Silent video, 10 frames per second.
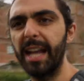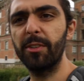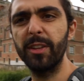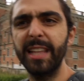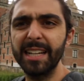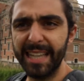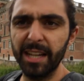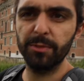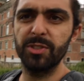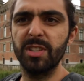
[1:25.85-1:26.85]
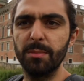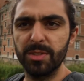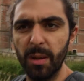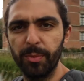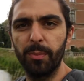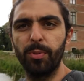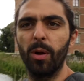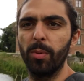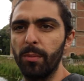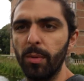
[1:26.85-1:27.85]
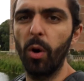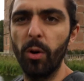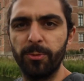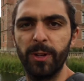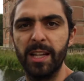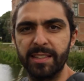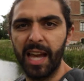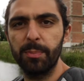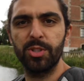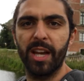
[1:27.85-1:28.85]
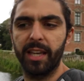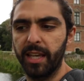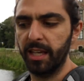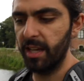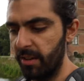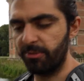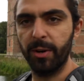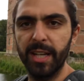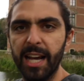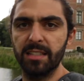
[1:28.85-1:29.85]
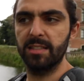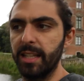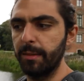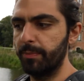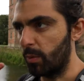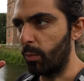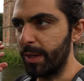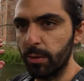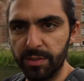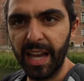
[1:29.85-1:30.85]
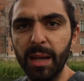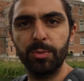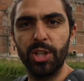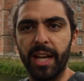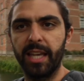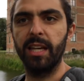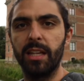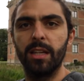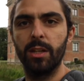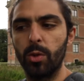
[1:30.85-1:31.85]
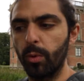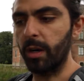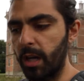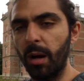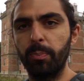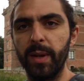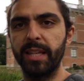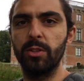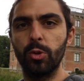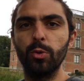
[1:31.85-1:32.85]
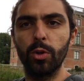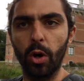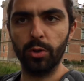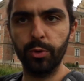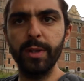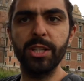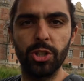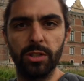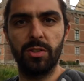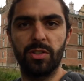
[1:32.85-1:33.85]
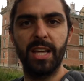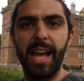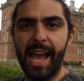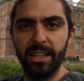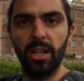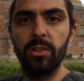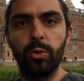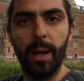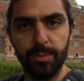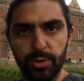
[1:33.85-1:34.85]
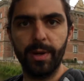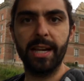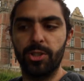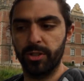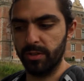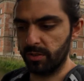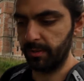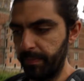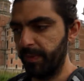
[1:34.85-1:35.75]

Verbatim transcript: And I think that kind of sums up the problem of type checking very nicely. When you are type checking, you are coupling to concretions and not to abstractions.